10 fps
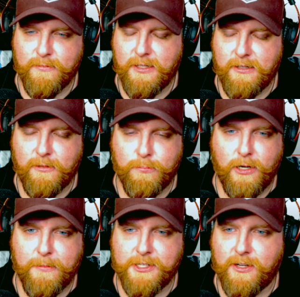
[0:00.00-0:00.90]
you know,
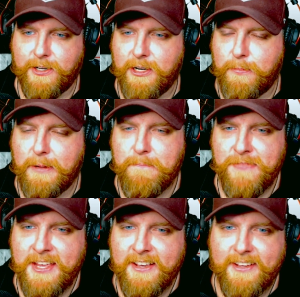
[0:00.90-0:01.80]
pretty much all year, but
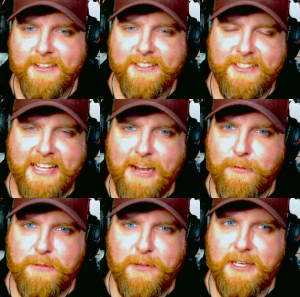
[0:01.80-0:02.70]
that
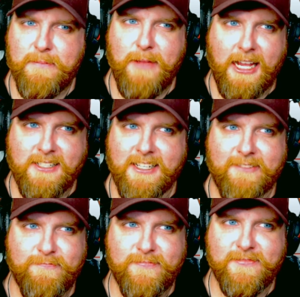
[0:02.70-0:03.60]
would be amazing.